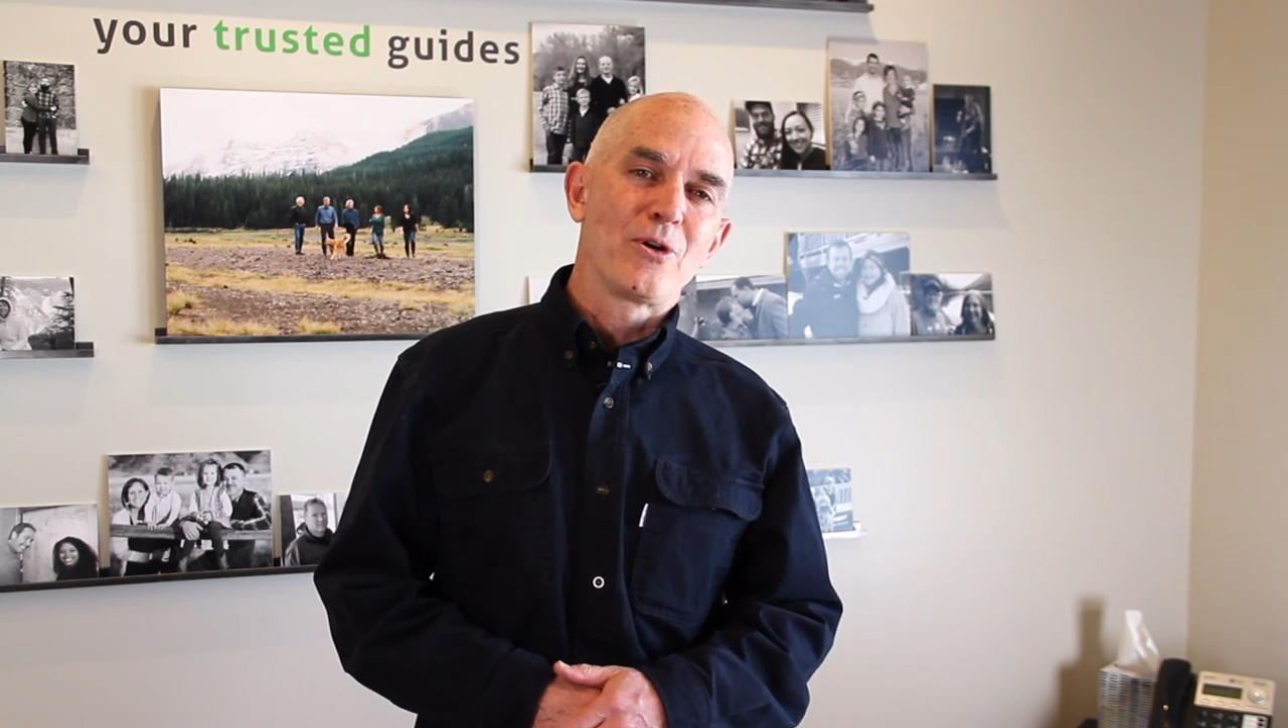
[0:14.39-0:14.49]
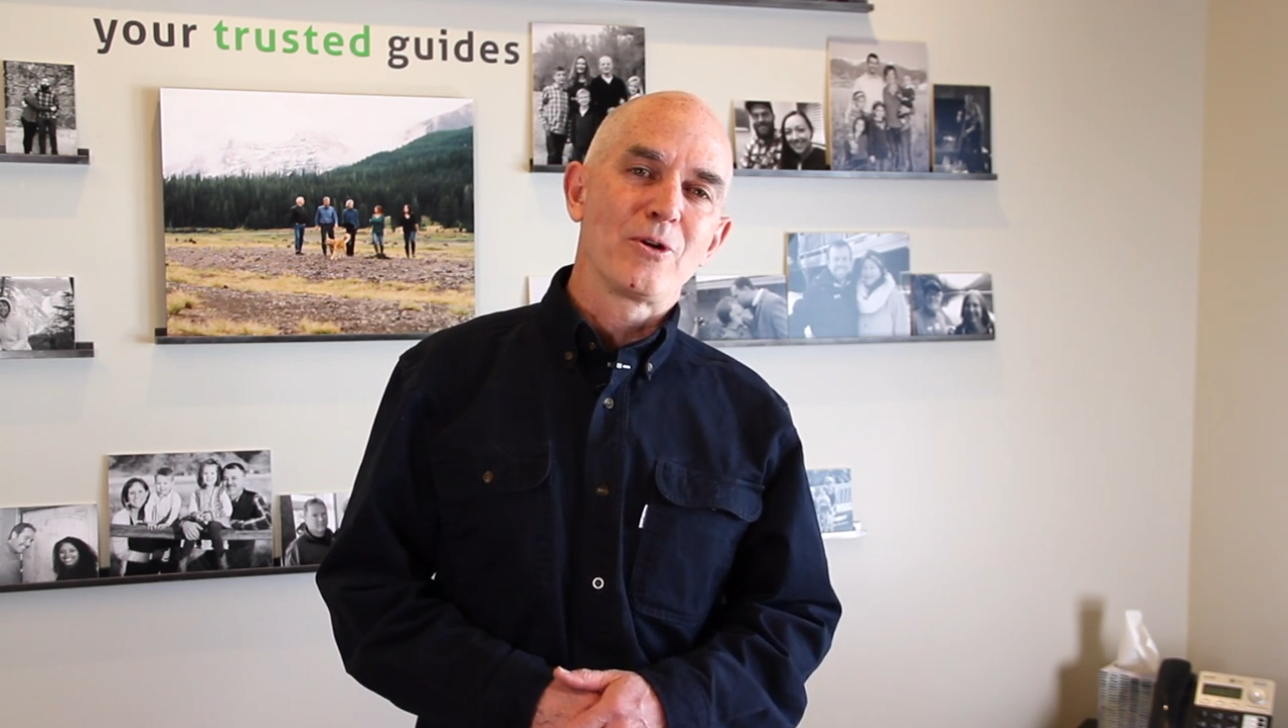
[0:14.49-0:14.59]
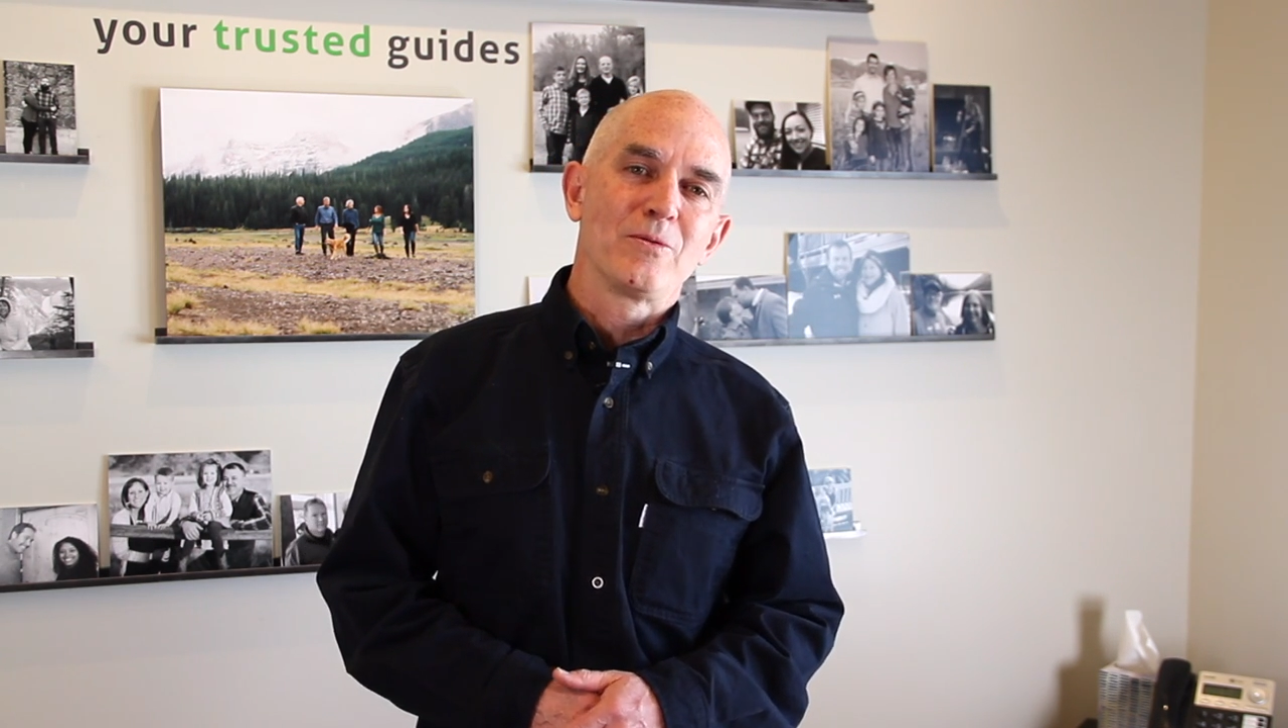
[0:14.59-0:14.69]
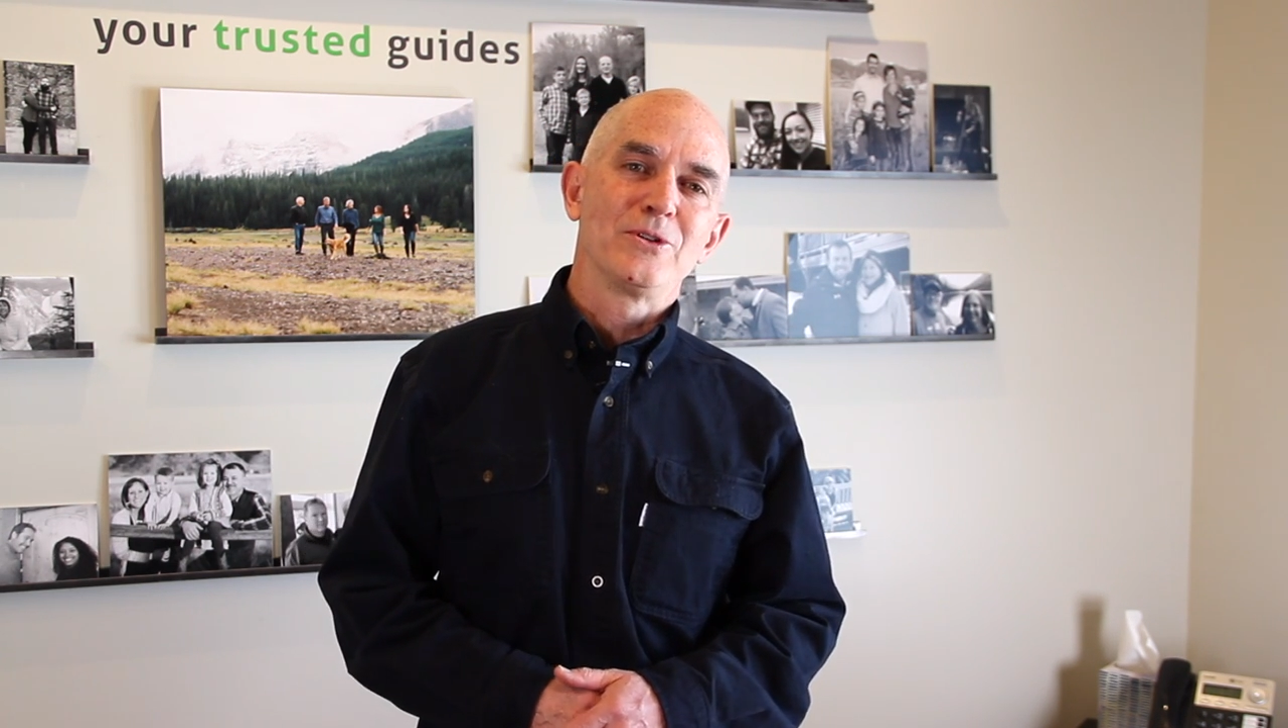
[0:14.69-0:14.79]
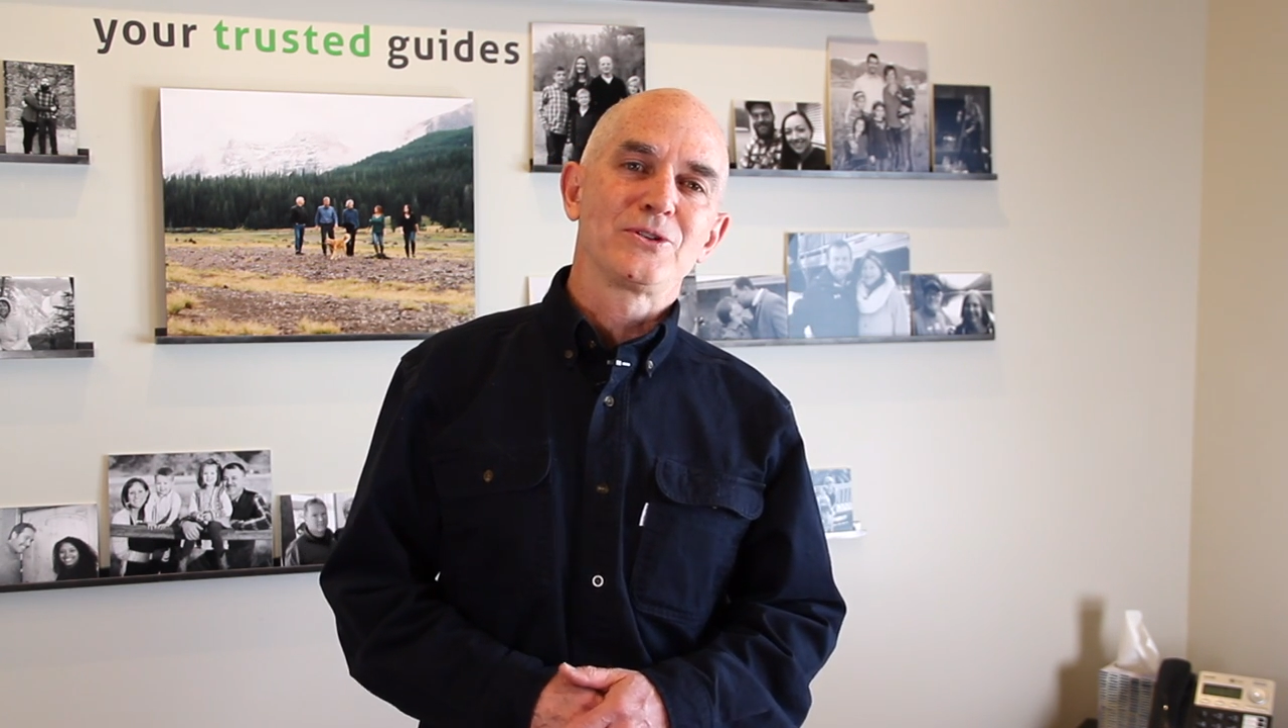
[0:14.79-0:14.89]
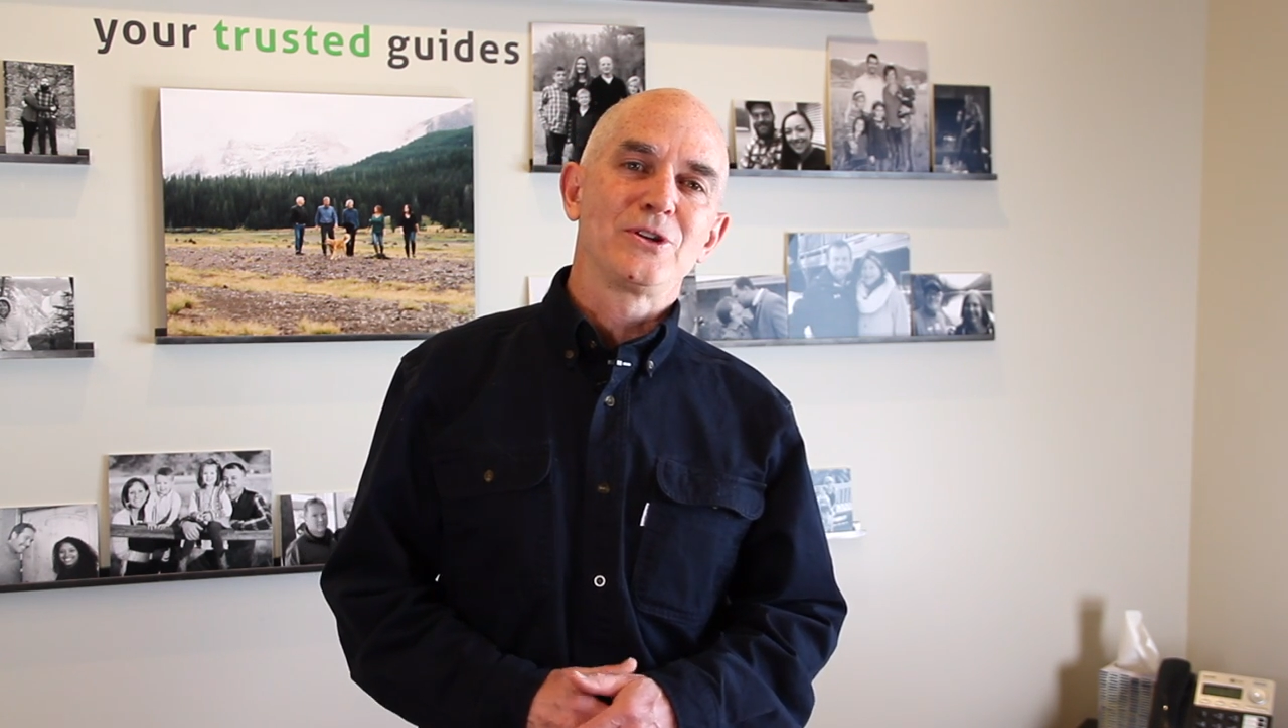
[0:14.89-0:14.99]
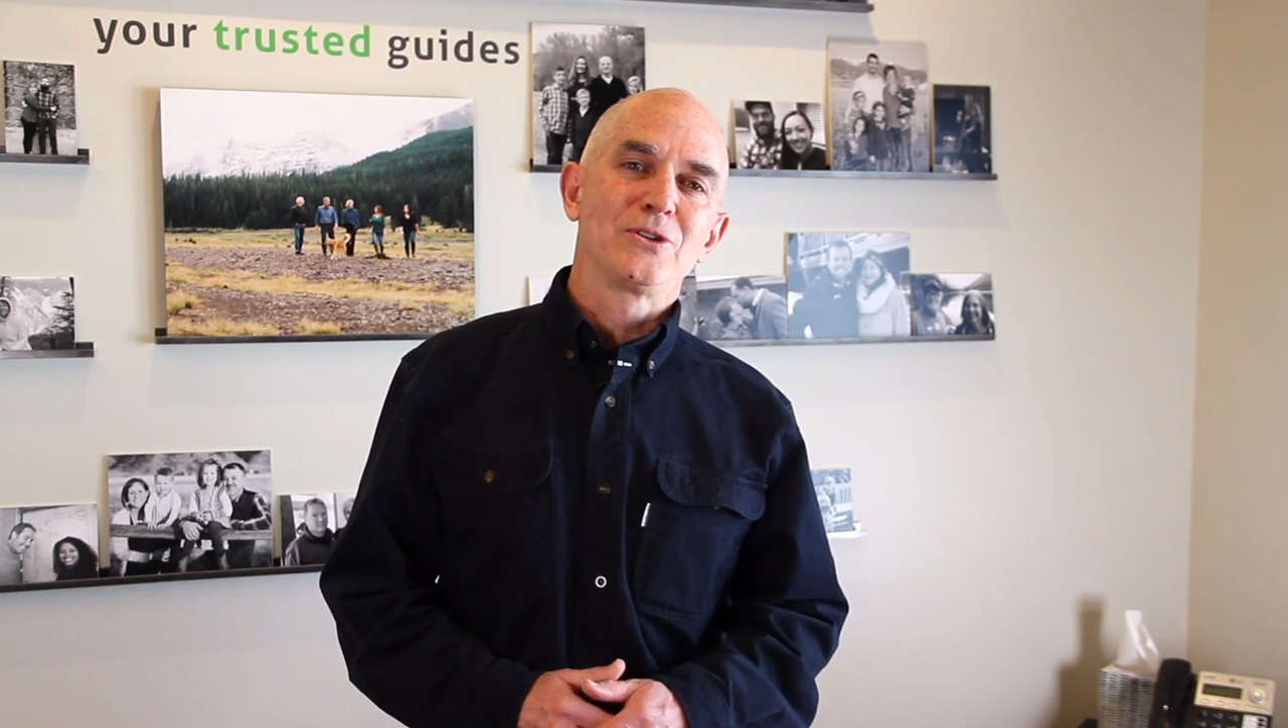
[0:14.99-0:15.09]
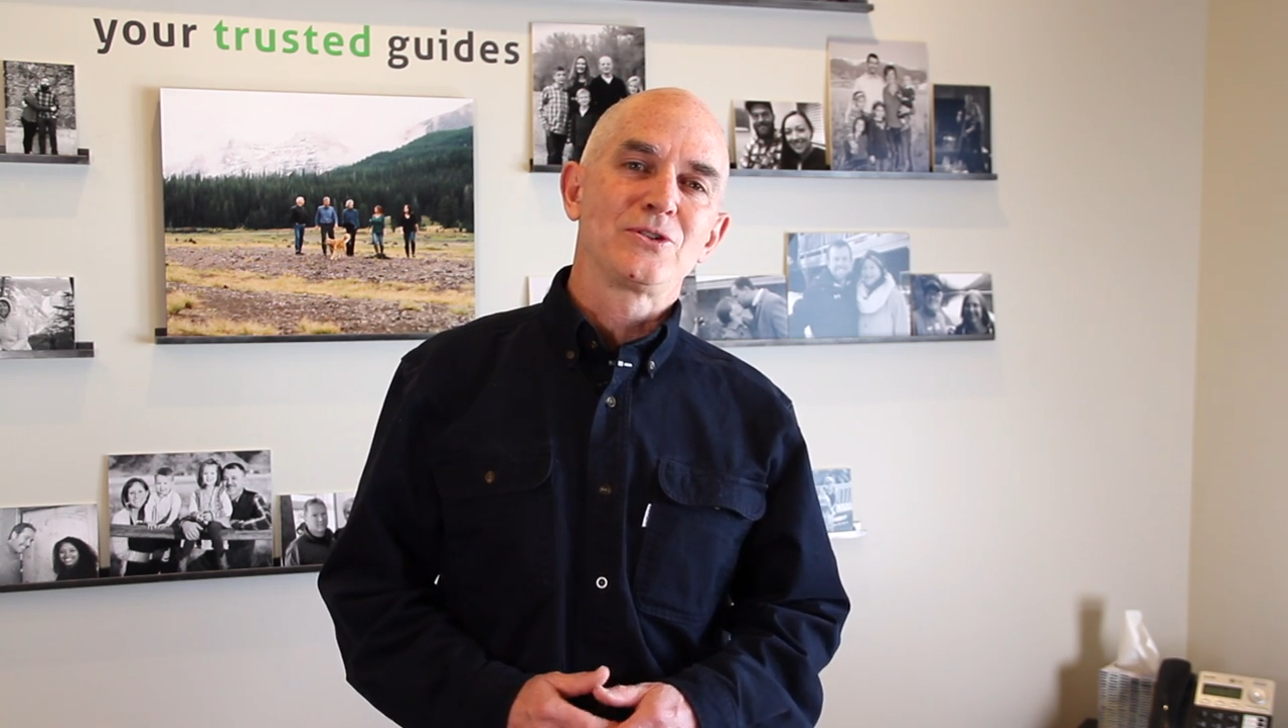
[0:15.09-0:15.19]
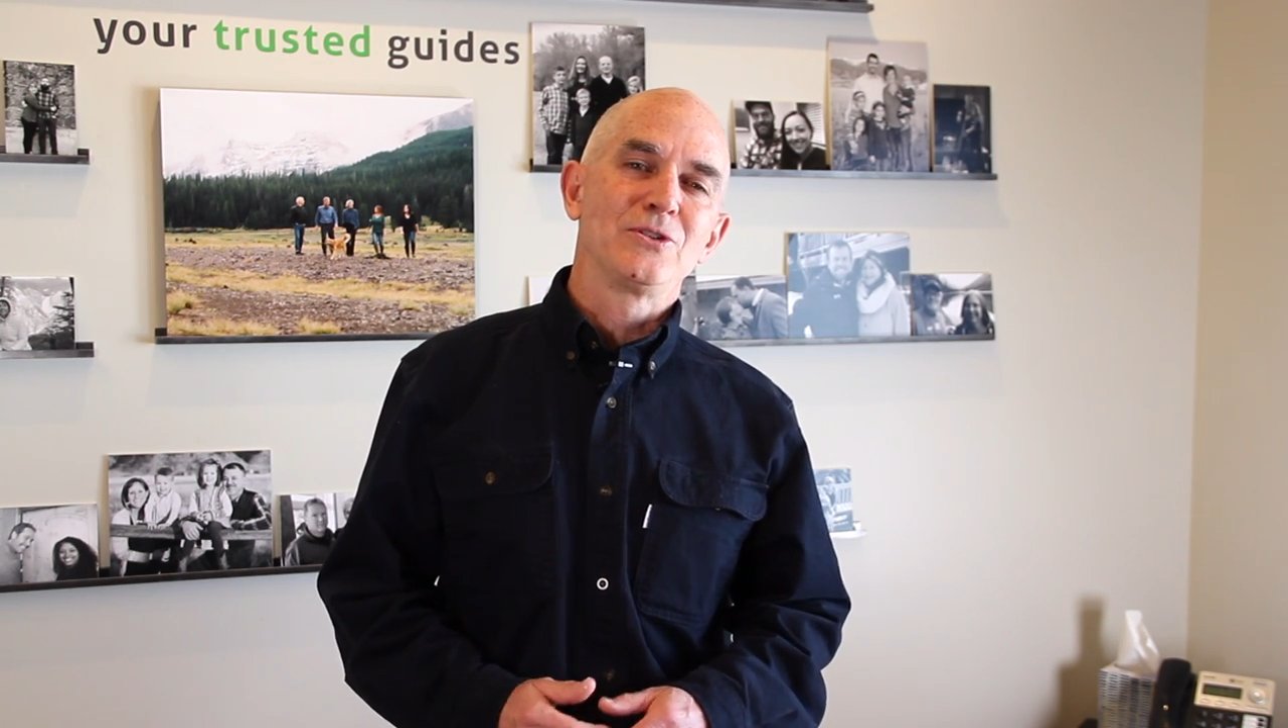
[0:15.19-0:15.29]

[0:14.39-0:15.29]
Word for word: Hart Real Estate